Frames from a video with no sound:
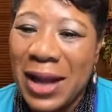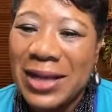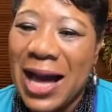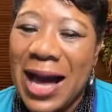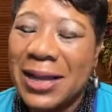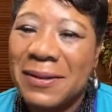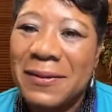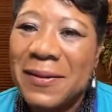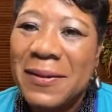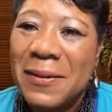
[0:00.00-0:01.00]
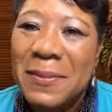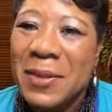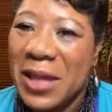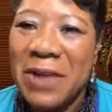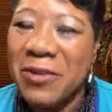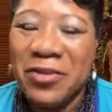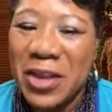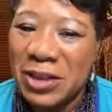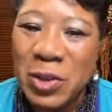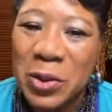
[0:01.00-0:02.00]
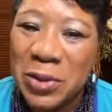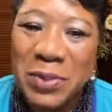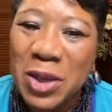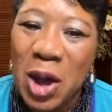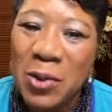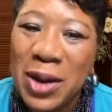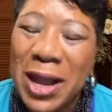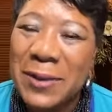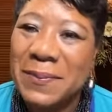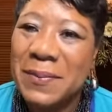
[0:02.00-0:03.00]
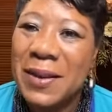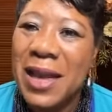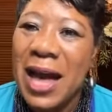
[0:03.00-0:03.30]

my God, that everything is going to be all right.